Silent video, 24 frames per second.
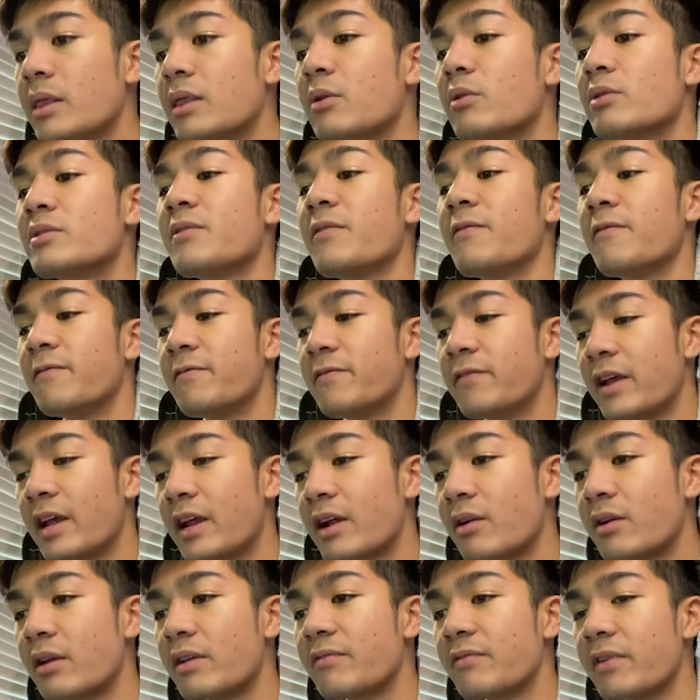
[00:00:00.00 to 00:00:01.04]
there is a
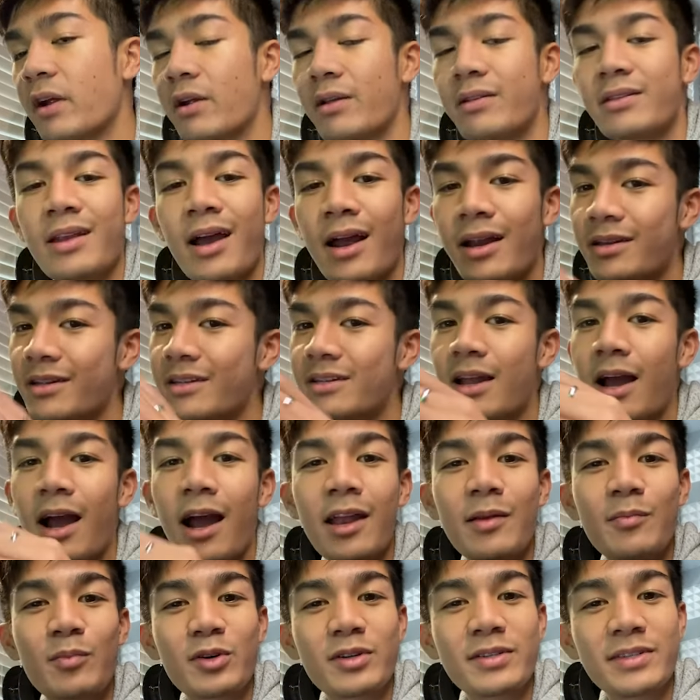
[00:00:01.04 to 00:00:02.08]
very
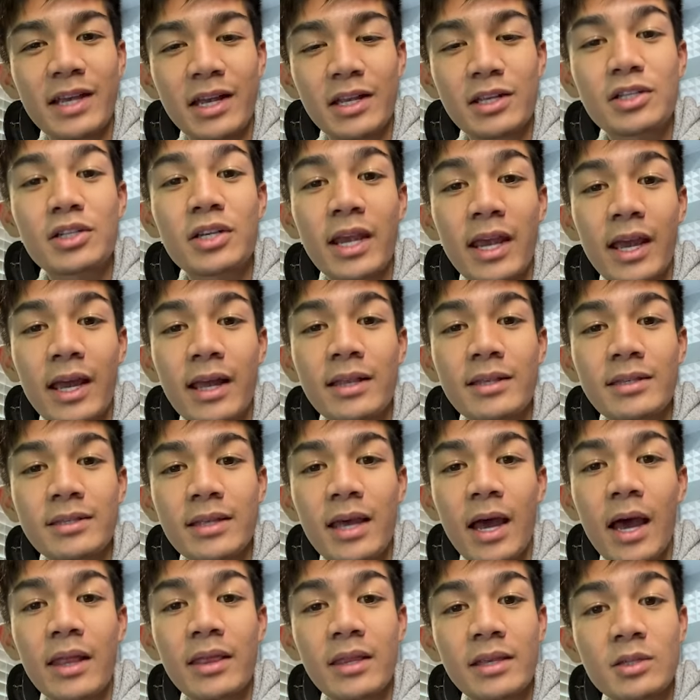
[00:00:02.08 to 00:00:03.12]
99% chance
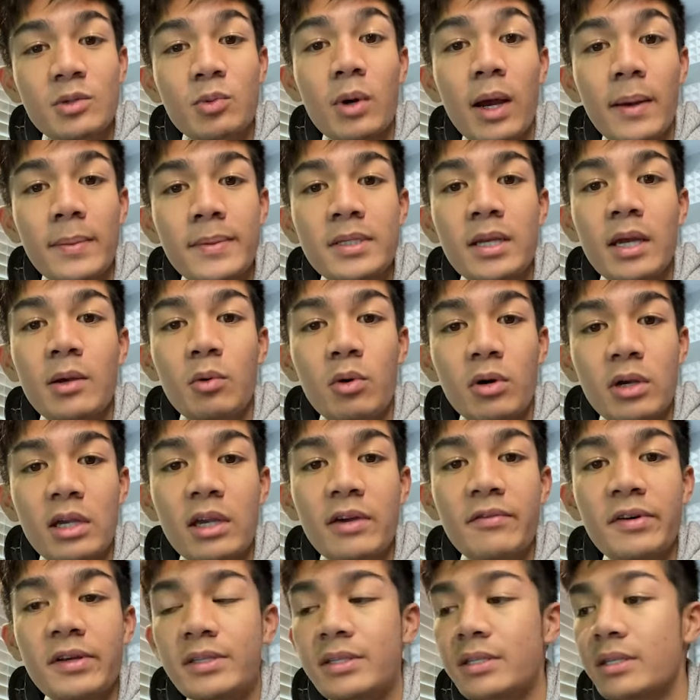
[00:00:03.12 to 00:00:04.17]
that this website will
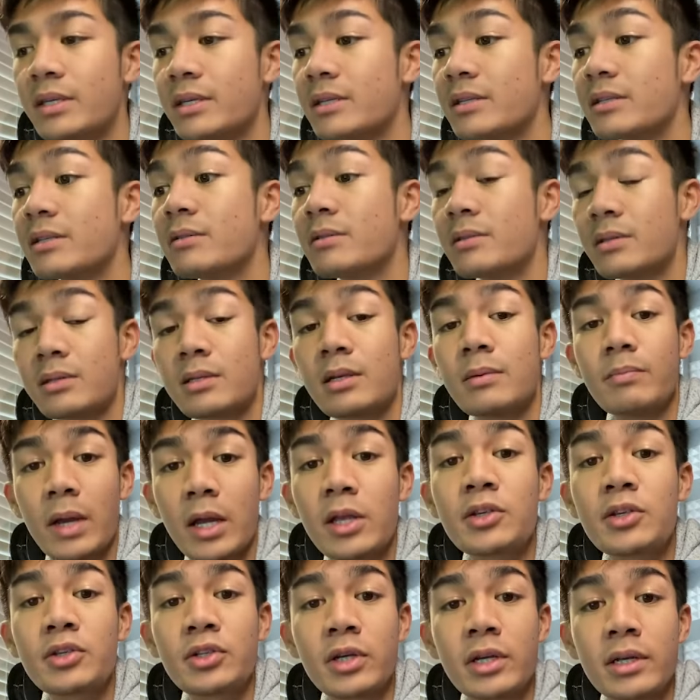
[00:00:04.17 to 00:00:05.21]
give us the
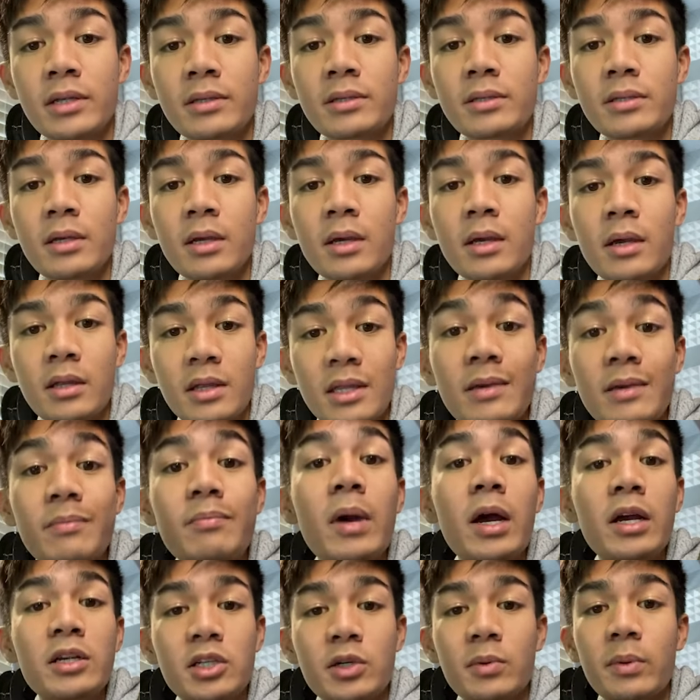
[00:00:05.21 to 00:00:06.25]
dimensions, the
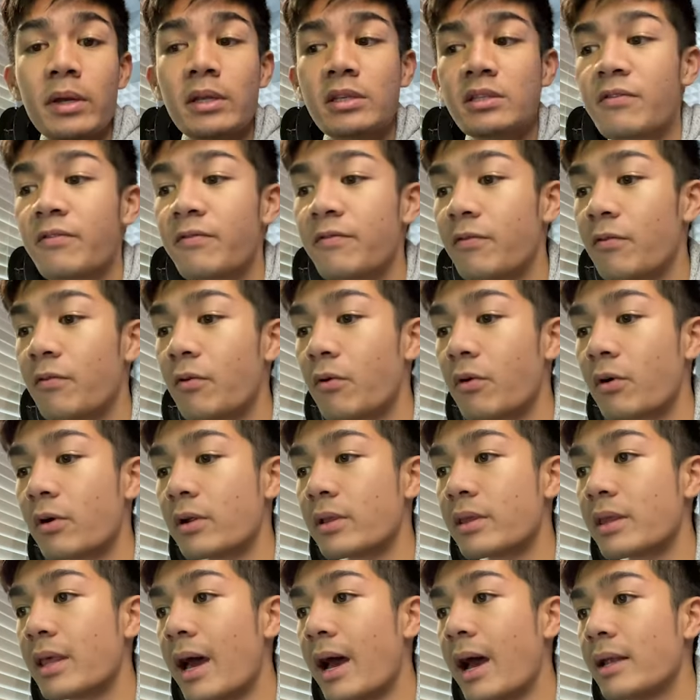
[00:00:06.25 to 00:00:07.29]
measurements for
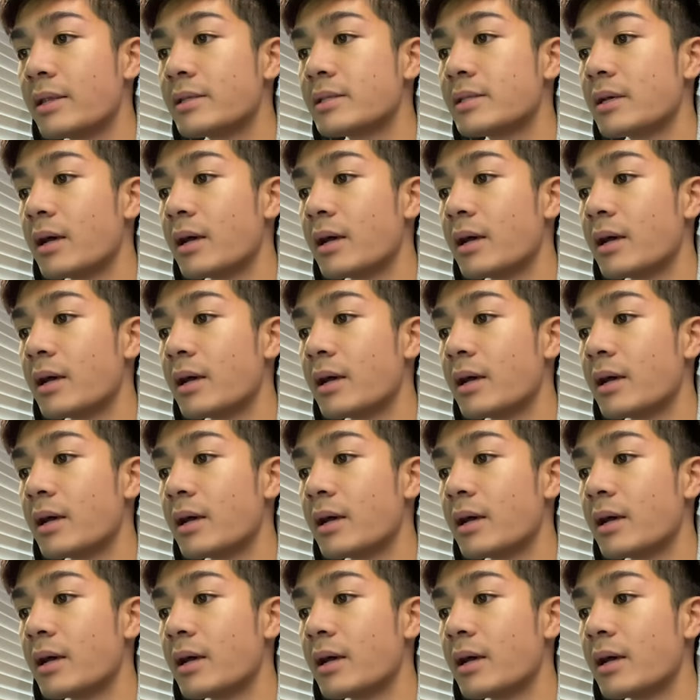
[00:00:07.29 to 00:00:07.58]
that